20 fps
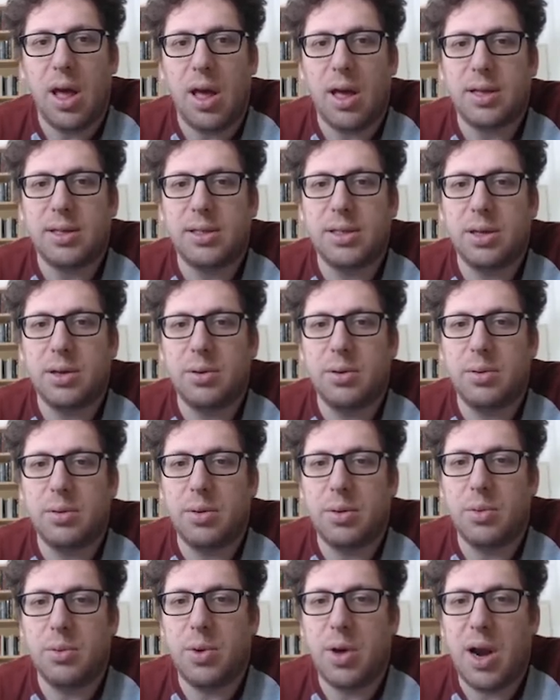
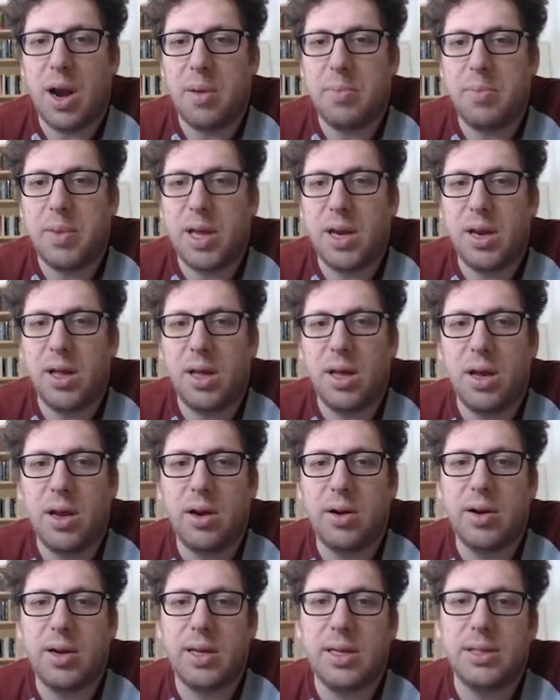So what I mean
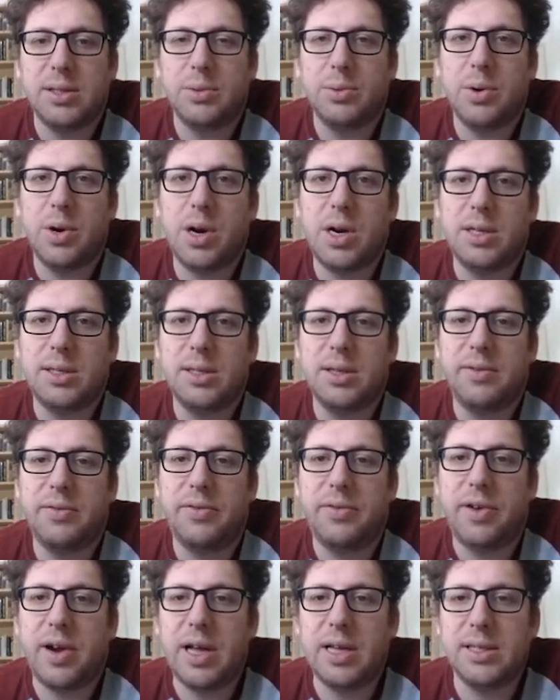here is words and
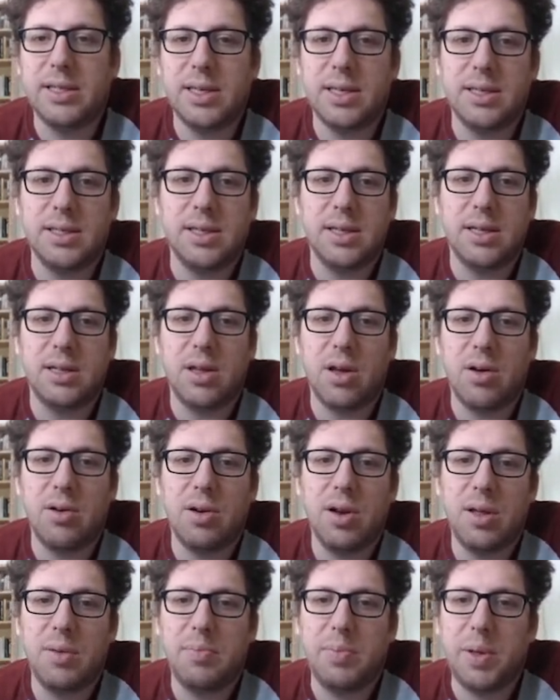phrases that
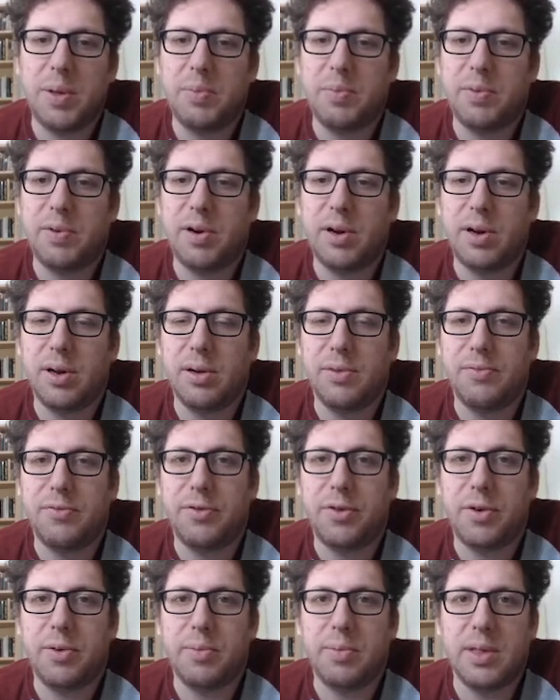only people
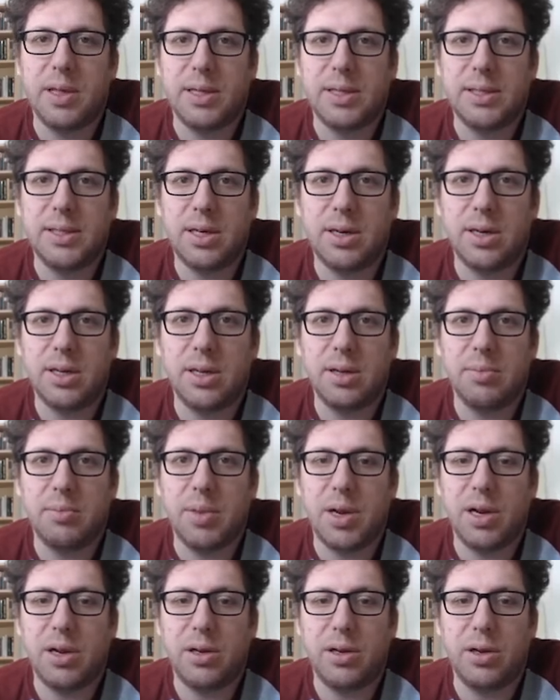from the certain
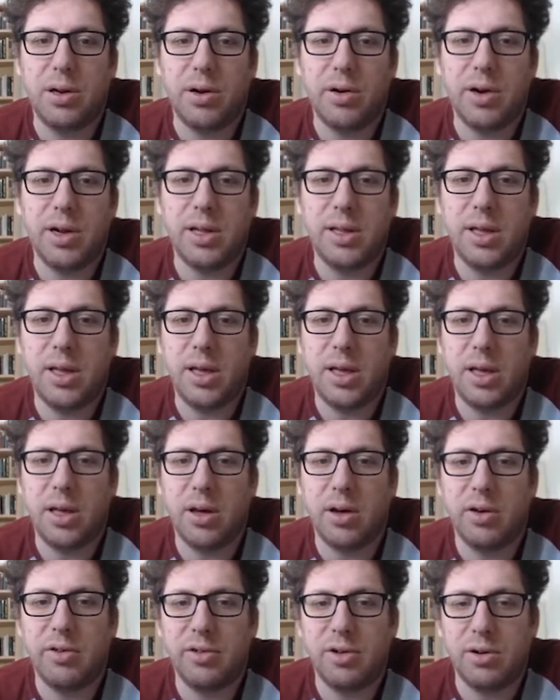minority
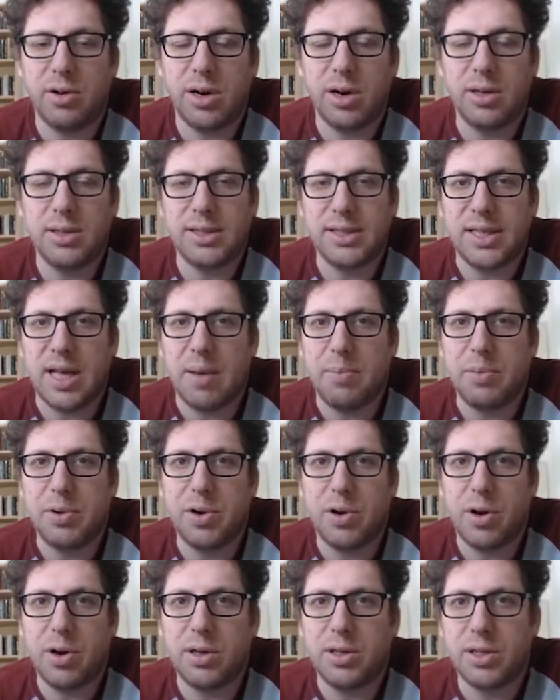or
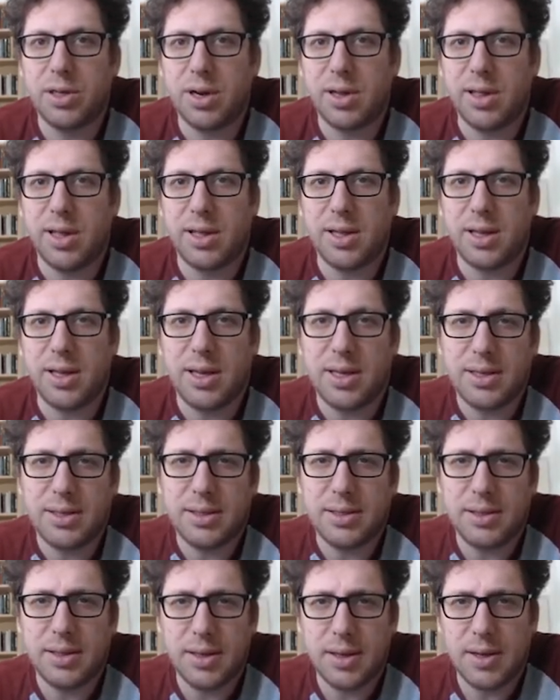subculture that is